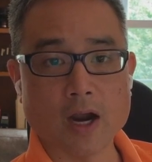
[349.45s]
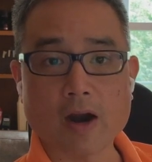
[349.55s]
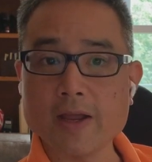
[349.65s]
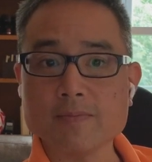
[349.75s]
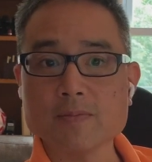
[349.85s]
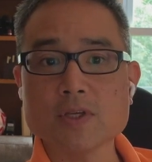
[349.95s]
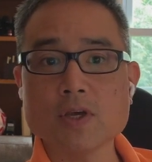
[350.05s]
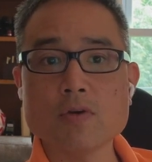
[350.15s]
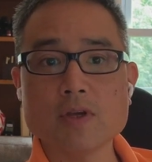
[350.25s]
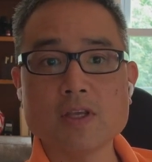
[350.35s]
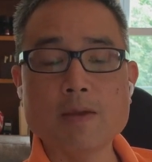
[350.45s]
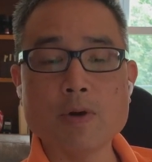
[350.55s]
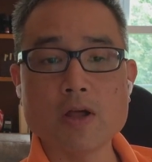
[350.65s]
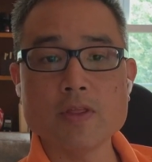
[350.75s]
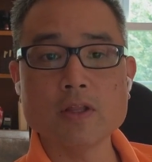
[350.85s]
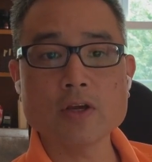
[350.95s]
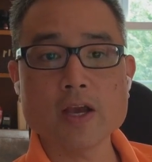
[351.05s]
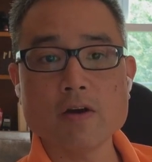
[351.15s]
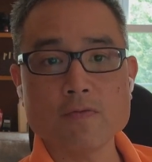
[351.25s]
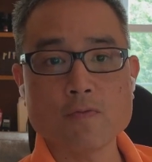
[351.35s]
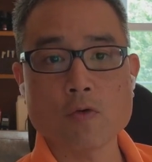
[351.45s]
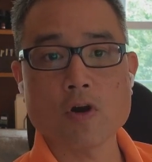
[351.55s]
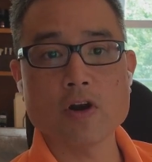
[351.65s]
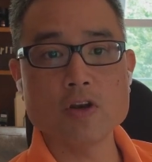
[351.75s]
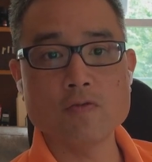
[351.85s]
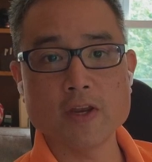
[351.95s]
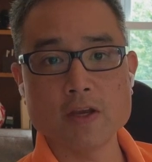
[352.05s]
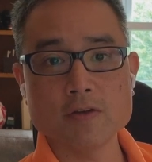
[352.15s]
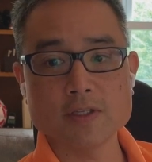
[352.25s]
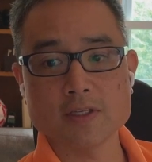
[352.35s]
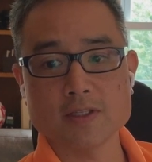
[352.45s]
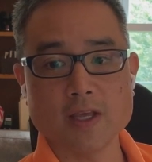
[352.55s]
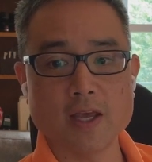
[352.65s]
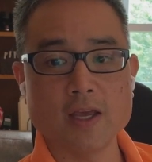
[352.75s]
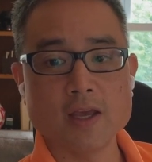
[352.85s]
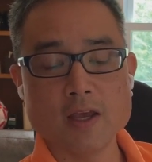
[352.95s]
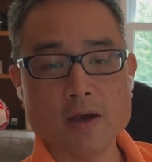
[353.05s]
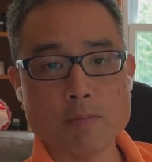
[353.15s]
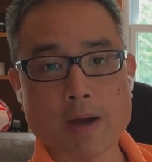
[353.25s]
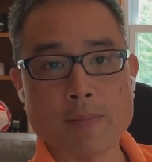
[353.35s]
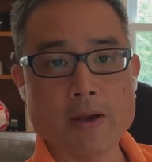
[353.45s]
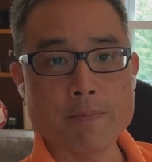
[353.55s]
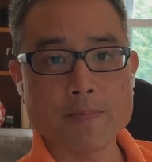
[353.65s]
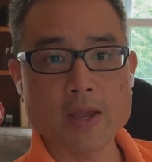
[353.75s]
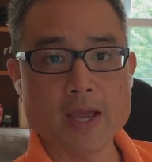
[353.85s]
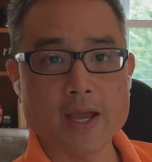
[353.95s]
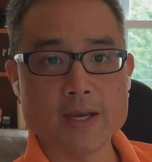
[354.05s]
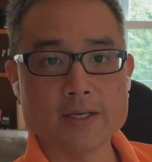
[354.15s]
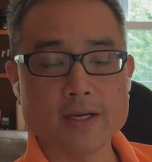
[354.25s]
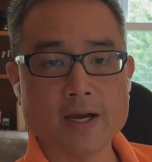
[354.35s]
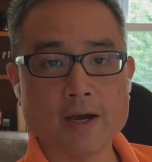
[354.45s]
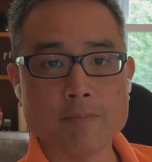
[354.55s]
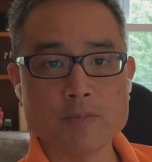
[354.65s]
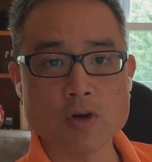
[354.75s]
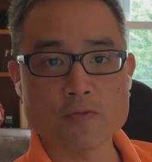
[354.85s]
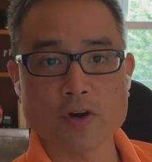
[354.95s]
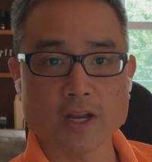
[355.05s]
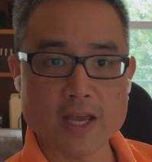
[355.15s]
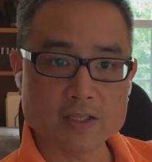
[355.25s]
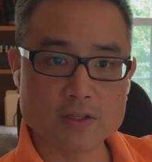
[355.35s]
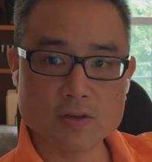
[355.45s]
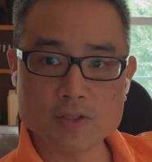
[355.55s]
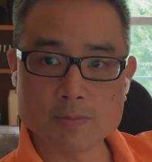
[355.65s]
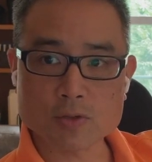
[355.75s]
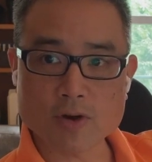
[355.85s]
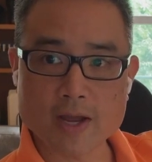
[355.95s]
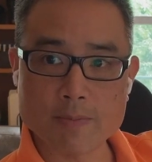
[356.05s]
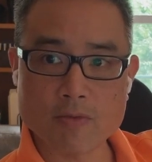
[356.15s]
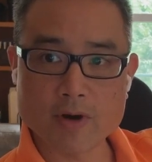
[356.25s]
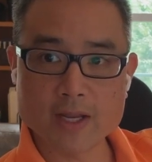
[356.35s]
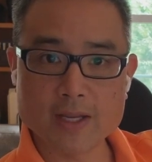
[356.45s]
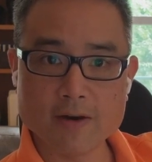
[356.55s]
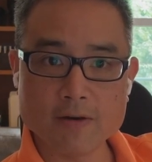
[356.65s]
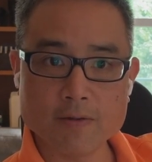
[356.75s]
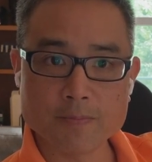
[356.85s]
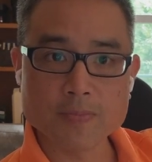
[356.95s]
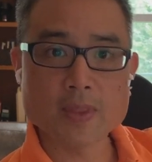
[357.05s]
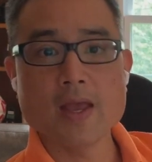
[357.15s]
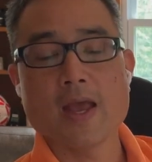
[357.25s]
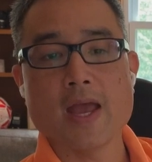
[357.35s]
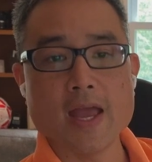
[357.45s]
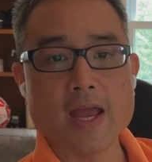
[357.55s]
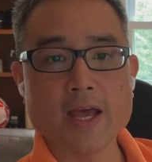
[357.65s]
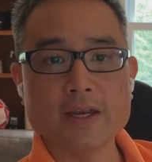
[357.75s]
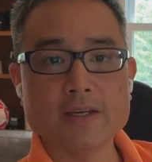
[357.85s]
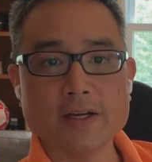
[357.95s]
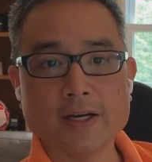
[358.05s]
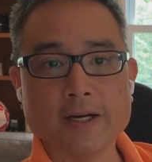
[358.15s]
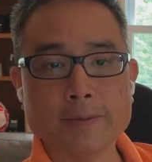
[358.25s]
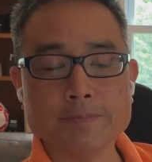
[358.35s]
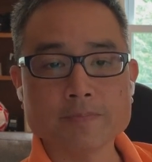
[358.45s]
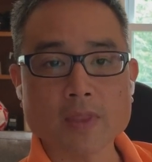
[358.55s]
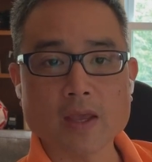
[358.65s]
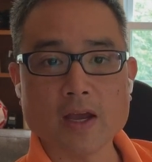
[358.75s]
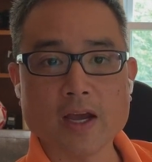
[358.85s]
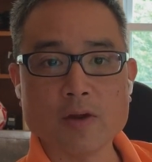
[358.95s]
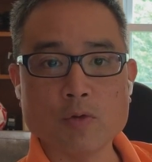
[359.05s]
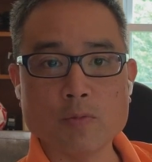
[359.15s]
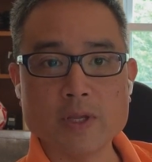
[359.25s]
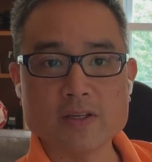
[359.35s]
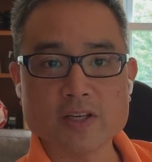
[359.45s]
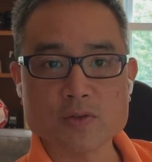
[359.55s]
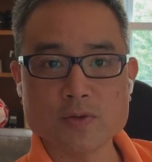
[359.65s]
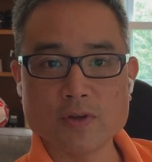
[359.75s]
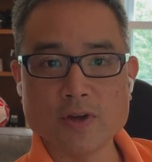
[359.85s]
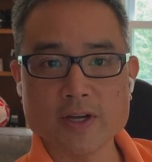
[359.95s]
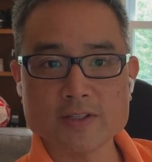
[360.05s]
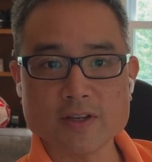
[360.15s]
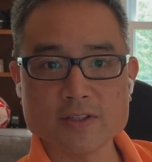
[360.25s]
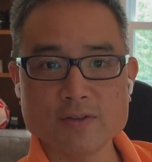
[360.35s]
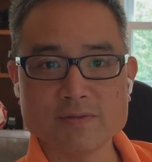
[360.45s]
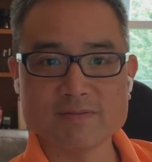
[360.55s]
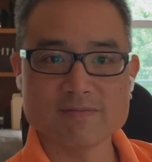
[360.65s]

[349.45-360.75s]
All right, so keep on the lookout for new videos as they pop up. And um, don't forget to subscribe right here. And um, I will be in touch with you guys all soon.